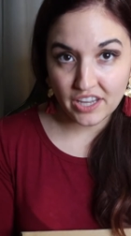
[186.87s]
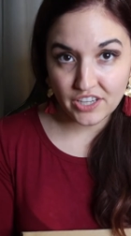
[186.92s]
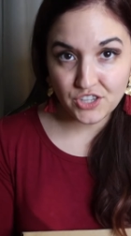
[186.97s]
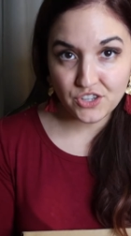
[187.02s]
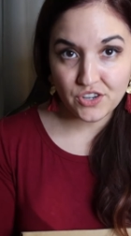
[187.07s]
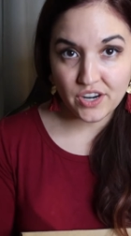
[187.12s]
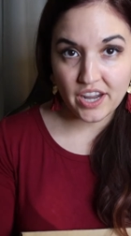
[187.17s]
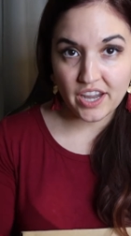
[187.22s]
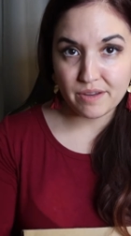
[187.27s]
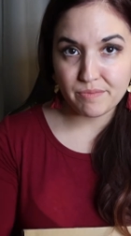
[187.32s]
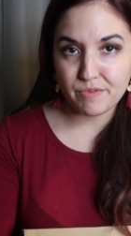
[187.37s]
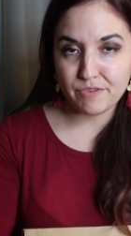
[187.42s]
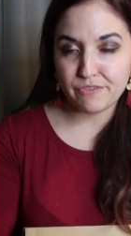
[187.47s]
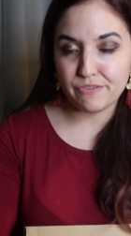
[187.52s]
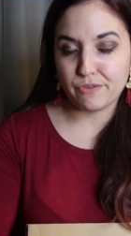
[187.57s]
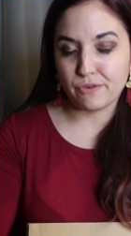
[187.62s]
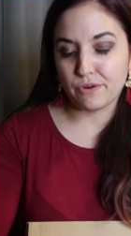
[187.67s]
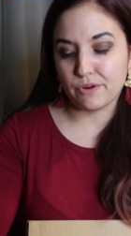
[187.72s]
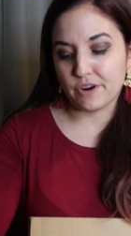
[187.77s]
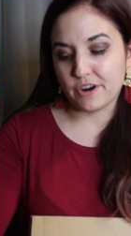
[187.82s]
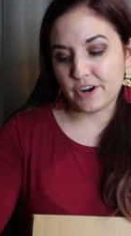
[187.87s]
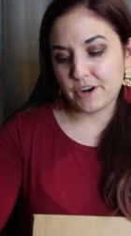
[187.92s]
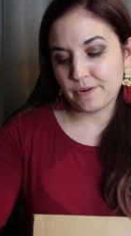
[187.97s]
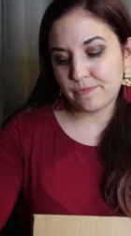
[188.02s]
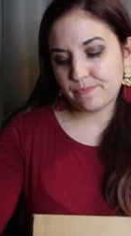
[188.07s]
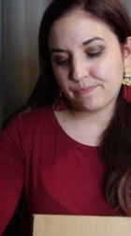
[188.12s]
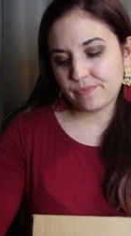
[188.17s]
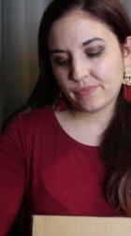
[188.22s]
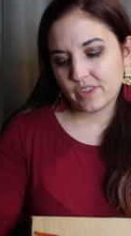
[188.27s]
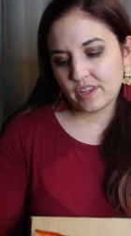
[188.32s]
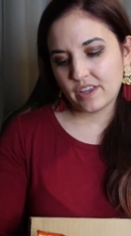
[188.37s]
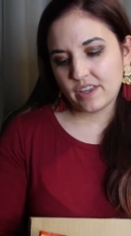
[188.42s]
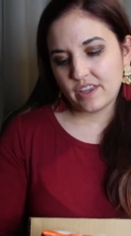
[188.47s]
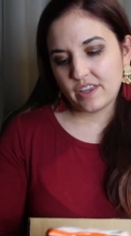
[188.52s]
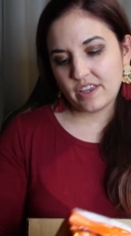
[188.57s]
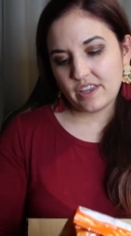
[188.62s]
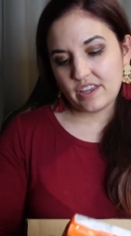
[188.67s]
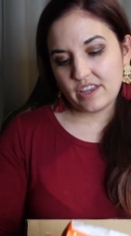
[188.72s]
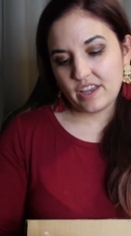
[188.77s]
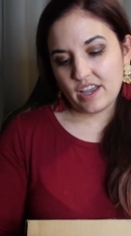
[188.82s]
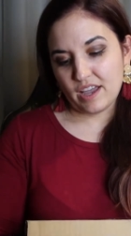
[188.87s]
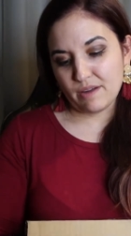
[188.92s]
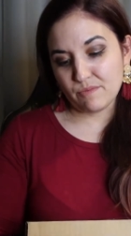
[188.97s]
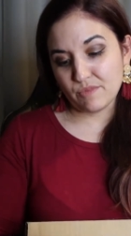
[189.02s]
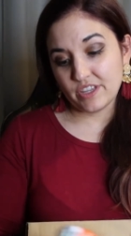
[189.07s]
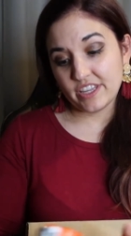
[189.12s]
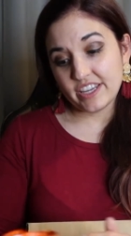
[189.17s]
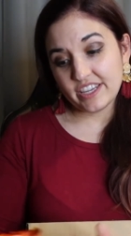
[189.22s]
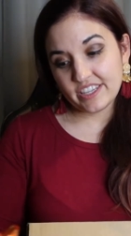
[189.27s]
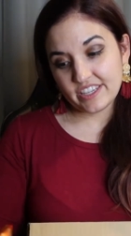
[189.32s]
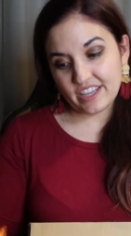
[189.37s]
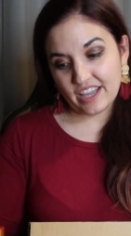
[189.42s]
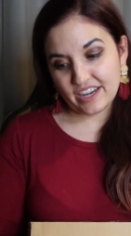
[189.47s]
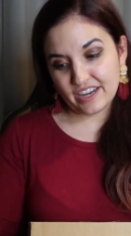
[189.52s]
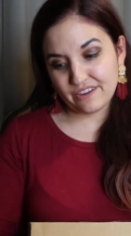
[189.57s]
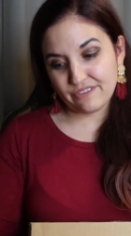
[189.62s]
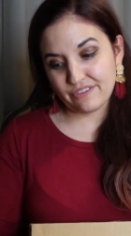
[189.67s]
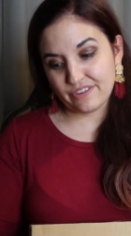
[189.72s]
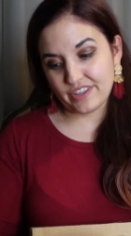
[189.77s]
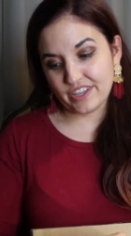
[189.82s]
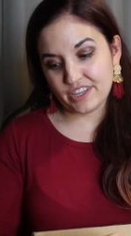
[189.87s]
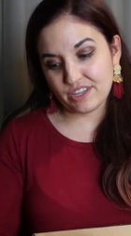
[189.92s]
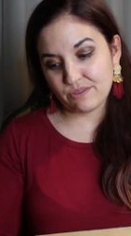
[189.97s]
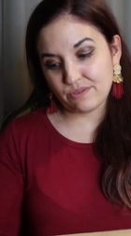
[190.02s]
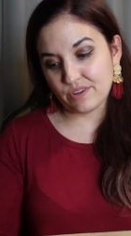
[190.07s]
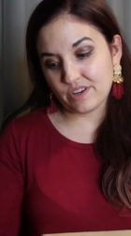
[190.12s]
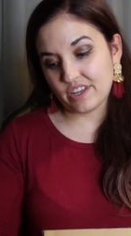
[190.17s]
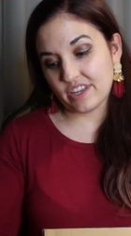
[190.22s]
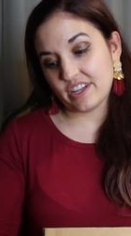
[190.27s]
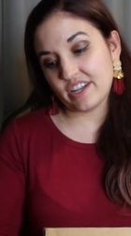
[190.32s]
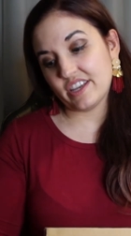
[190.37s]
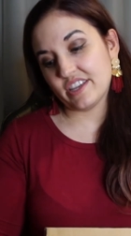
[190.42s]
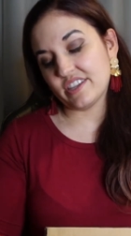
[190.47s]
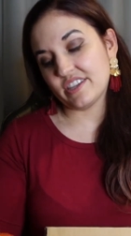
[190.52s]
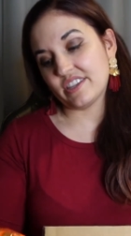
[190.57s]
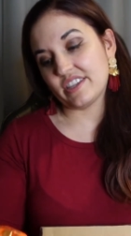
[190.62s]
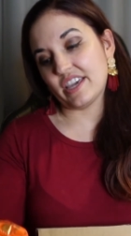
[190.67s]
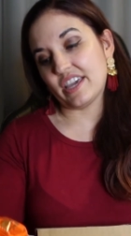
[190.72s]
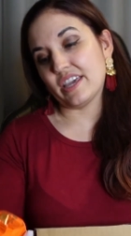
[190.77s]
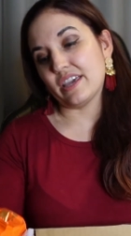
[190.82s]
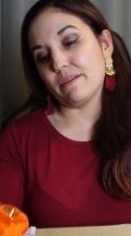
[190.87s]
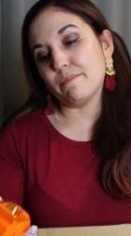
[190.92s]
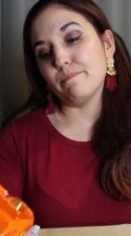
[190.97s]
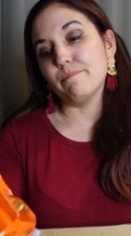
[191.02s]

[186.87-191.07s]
not tried before. I'm really excited for this one. It is the